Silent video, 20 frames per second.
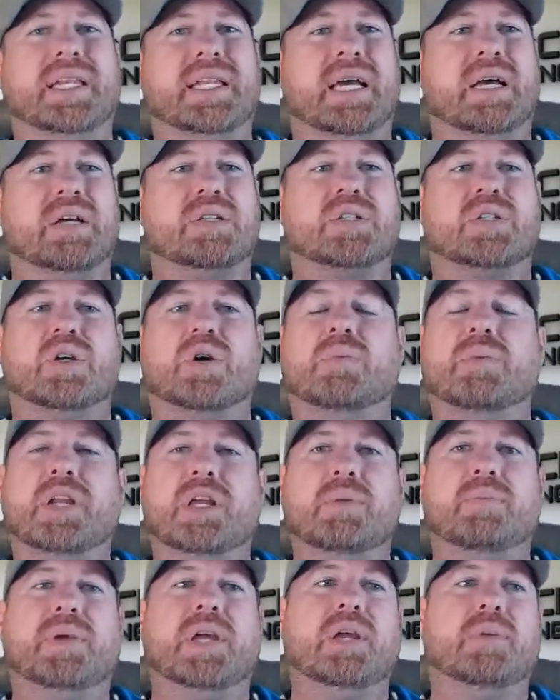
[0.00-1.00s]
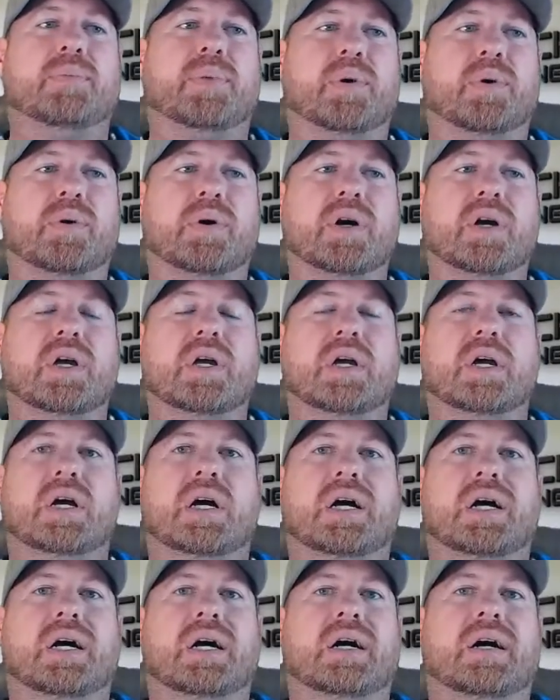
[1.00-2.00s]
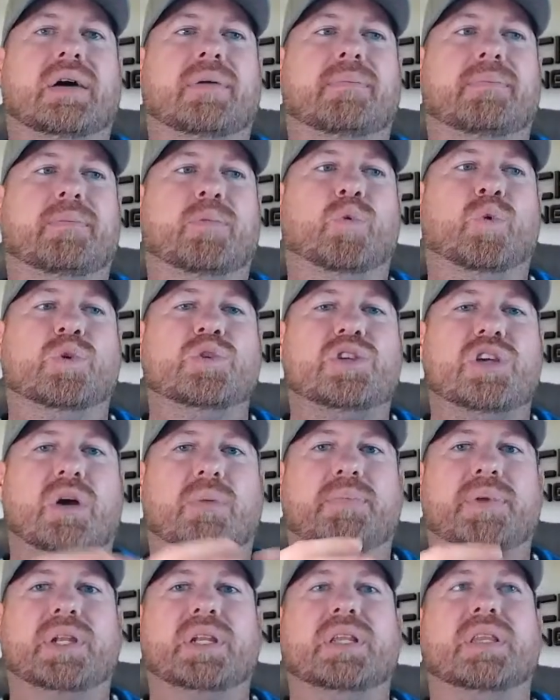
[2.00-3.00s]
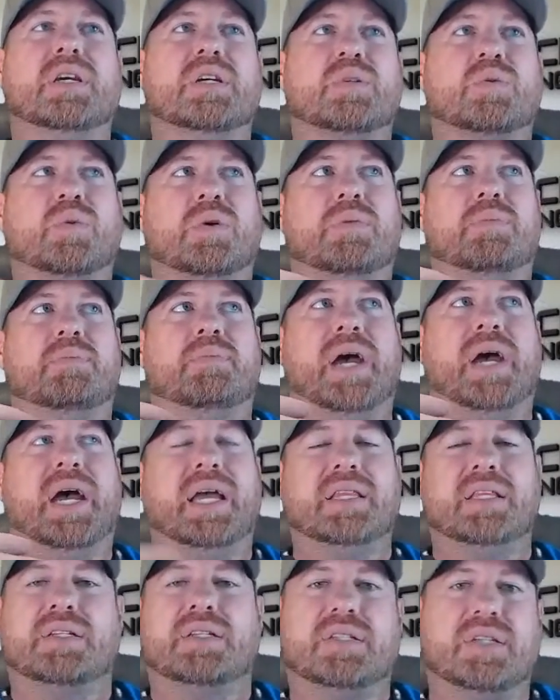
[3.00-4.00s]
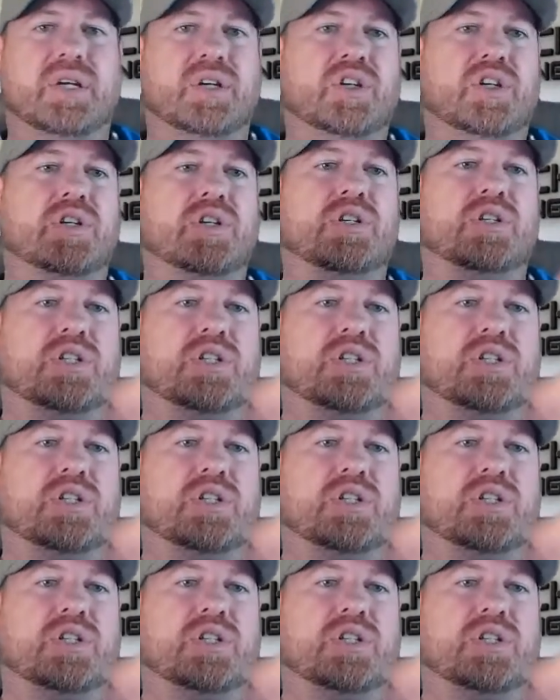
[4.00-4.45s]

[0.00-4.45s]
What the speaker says: Now, so many people would jump into this with bad decisions,